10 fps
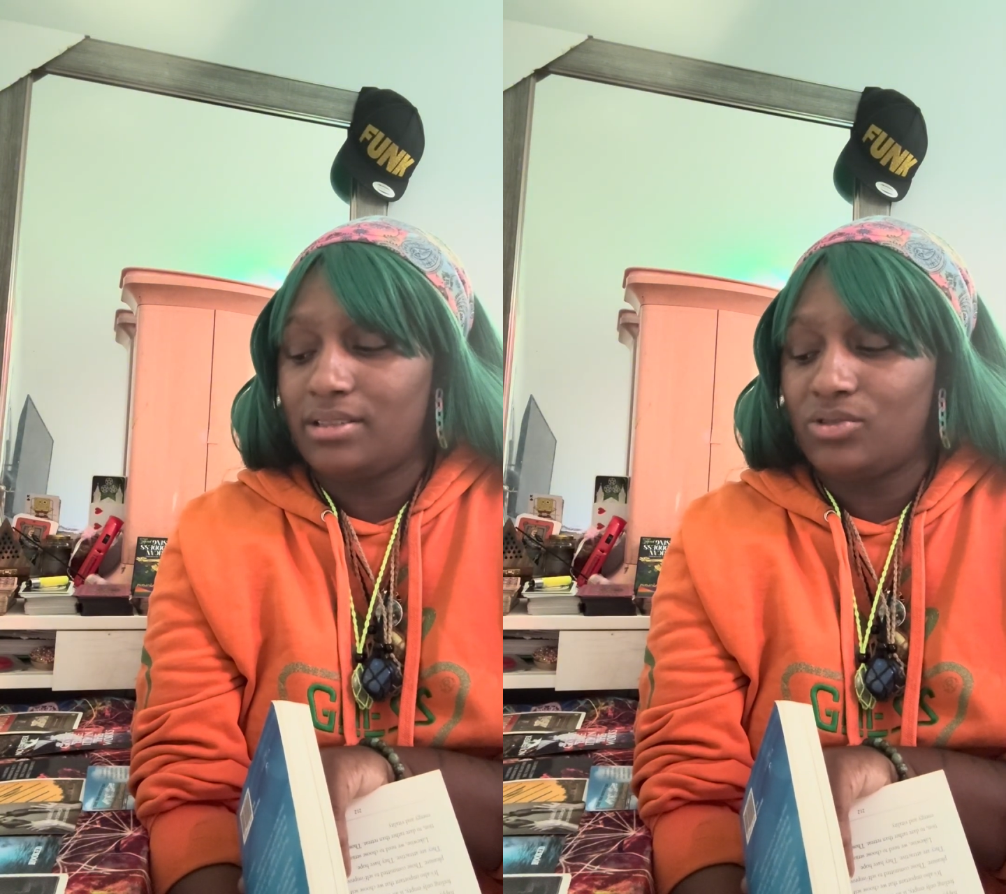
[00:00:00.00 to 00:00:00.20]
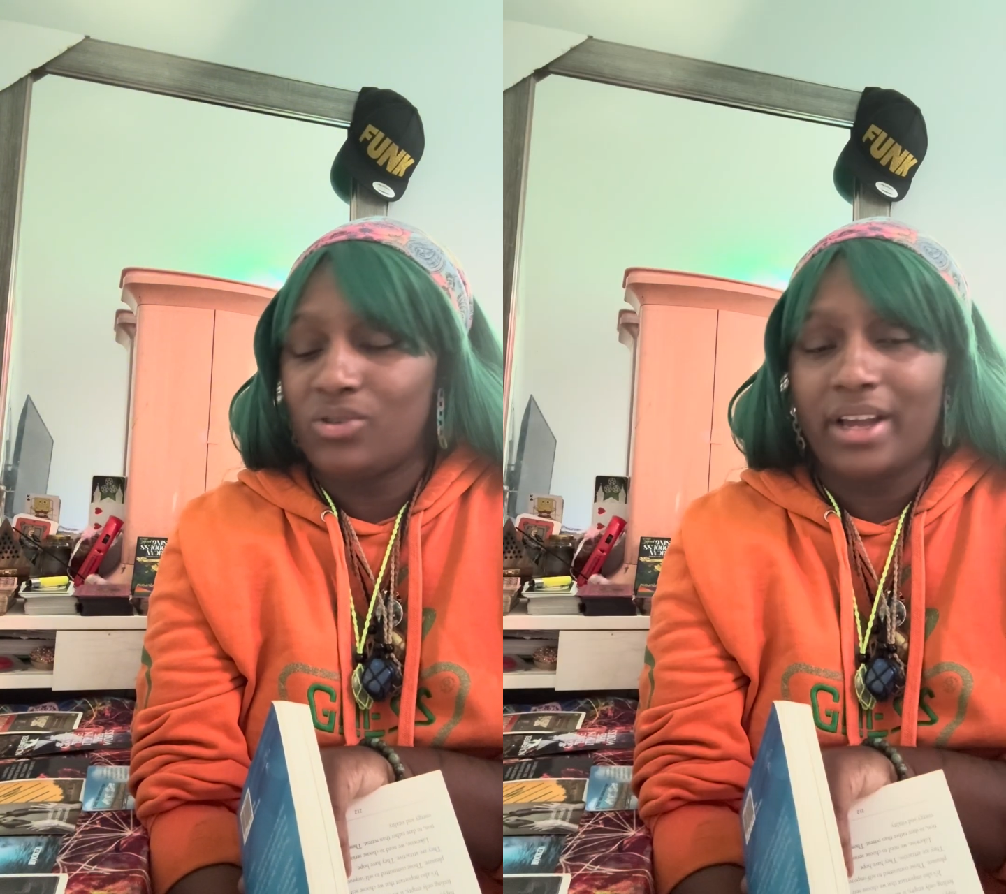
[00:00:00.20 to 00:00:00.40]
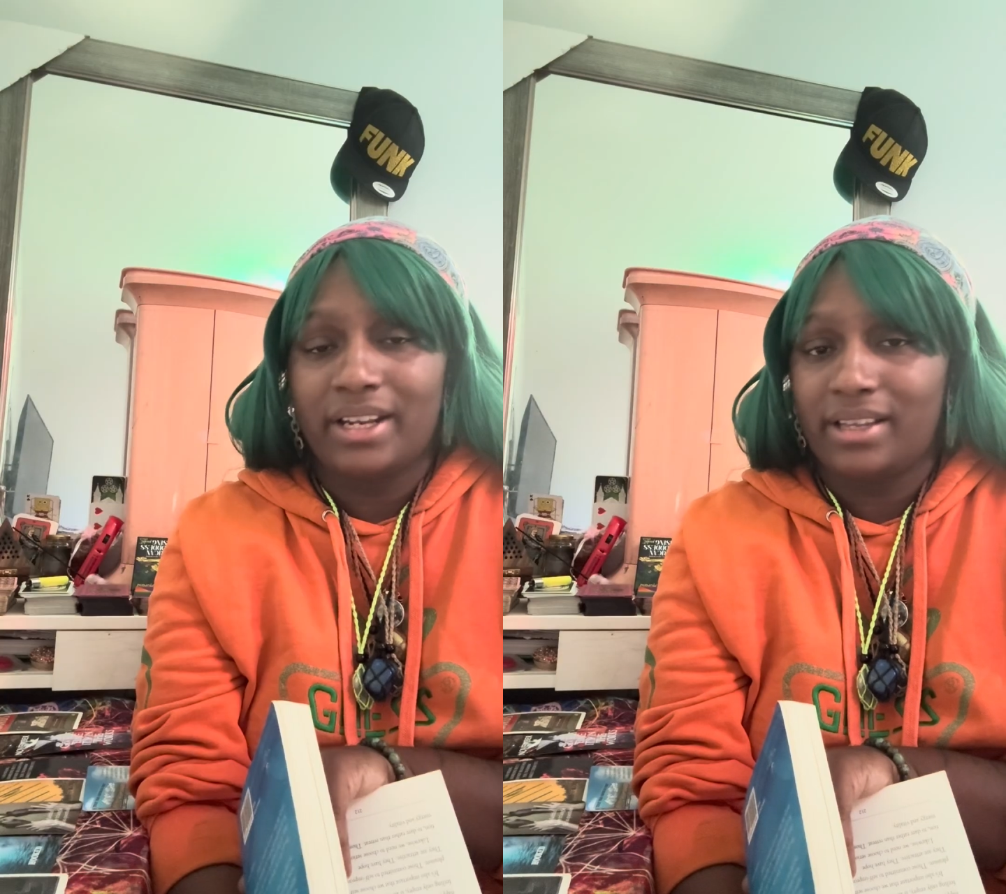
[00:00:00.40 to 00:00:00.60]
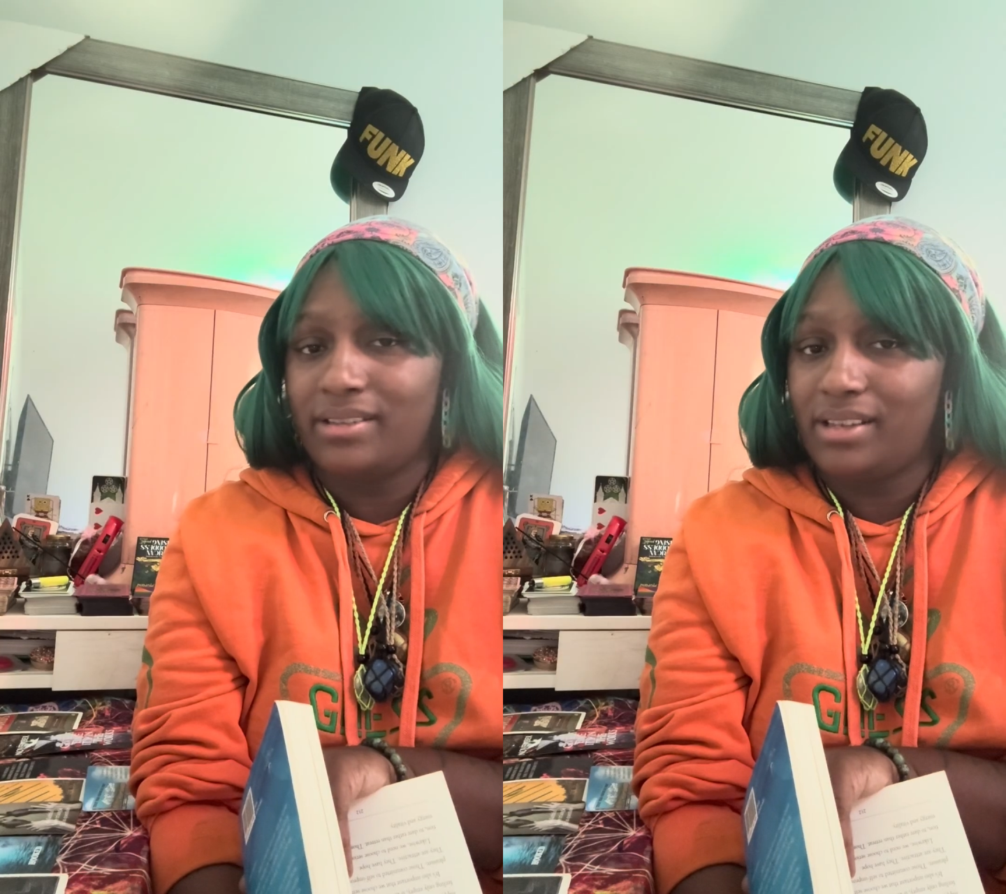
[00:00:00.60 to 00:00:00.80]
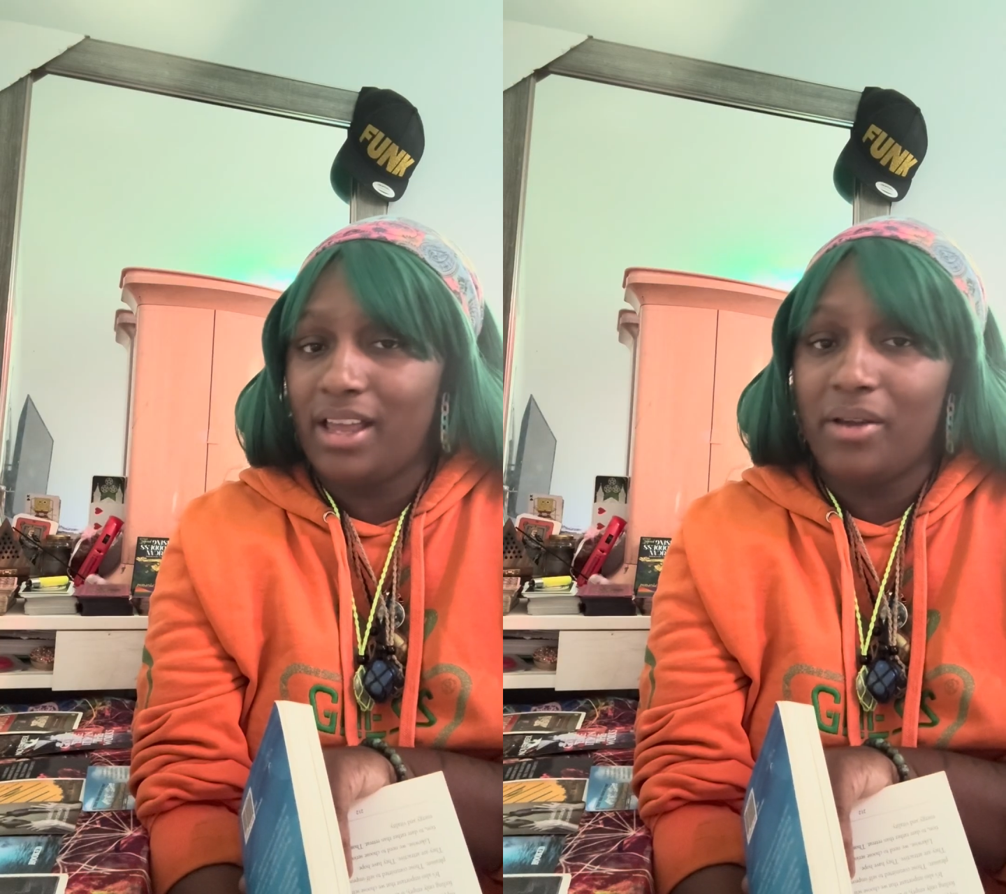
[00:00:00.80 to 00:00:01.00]
try
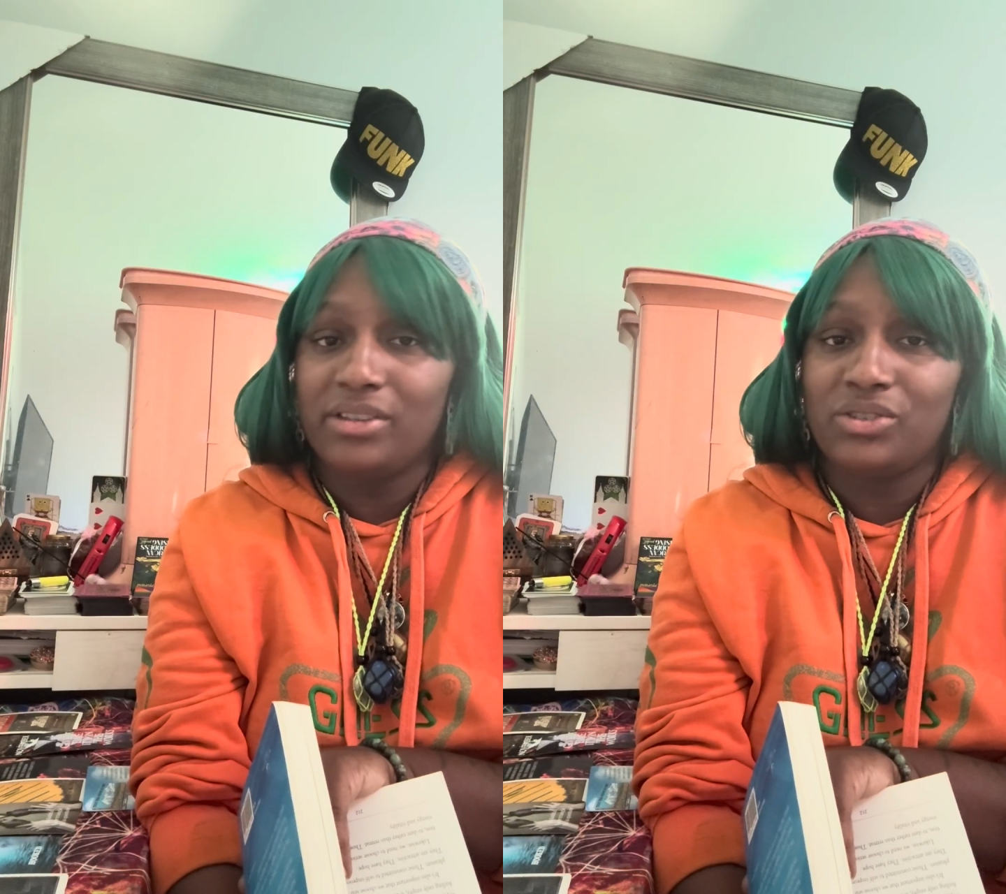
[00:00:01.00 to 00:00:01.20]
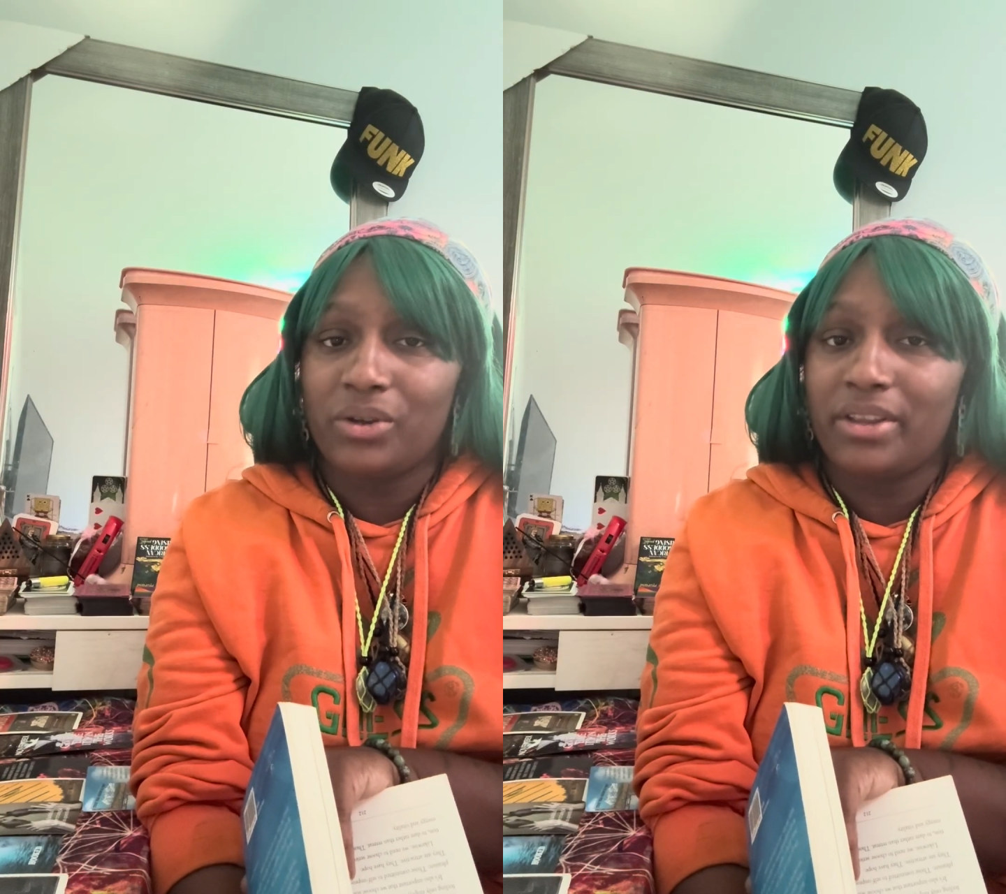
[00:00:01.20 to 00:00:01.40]
to ensure